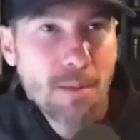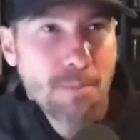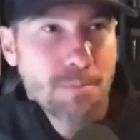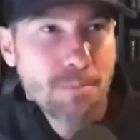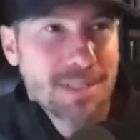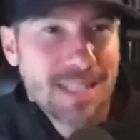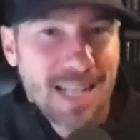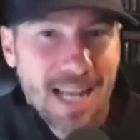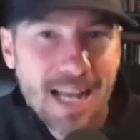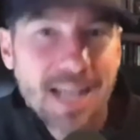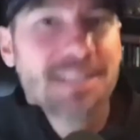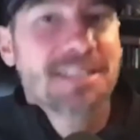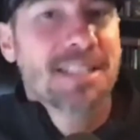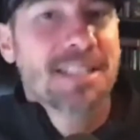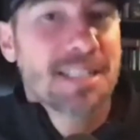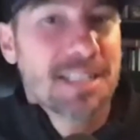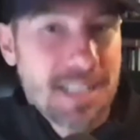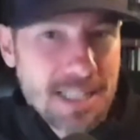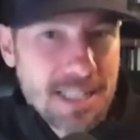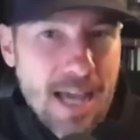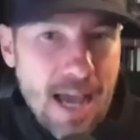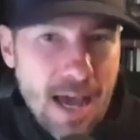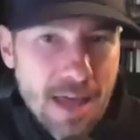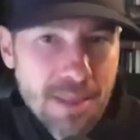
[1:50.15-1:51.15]
dancing
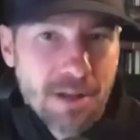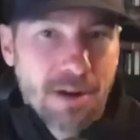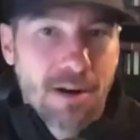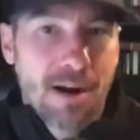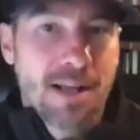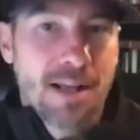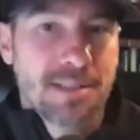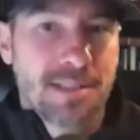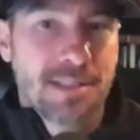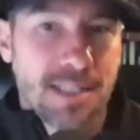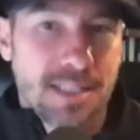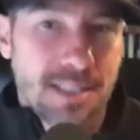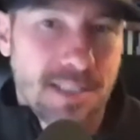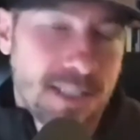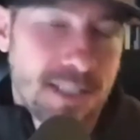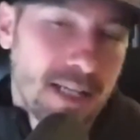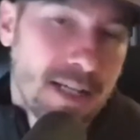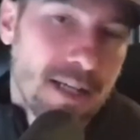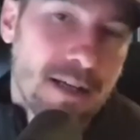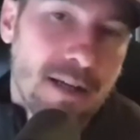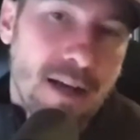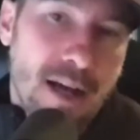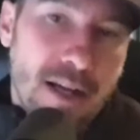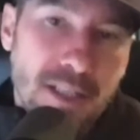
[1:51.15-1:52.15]
together as they
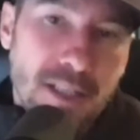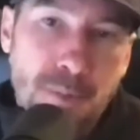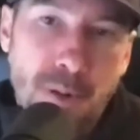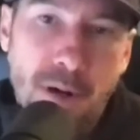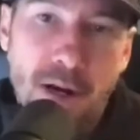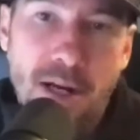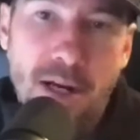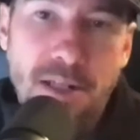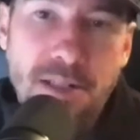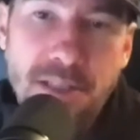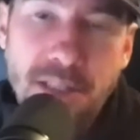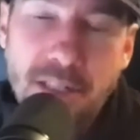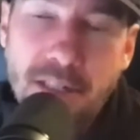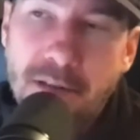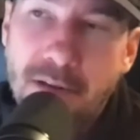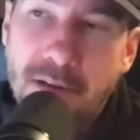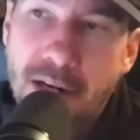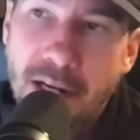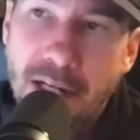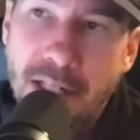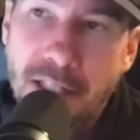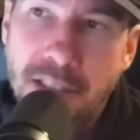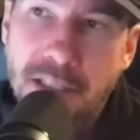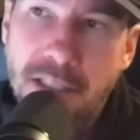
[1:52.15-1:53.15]
sing God's praise in
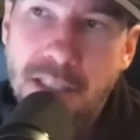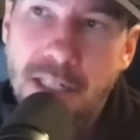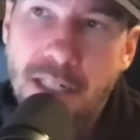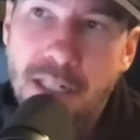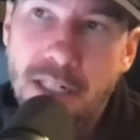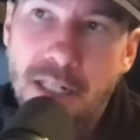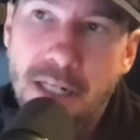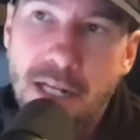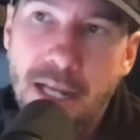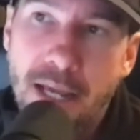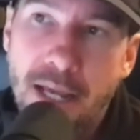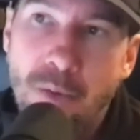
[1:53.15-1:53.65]
creation.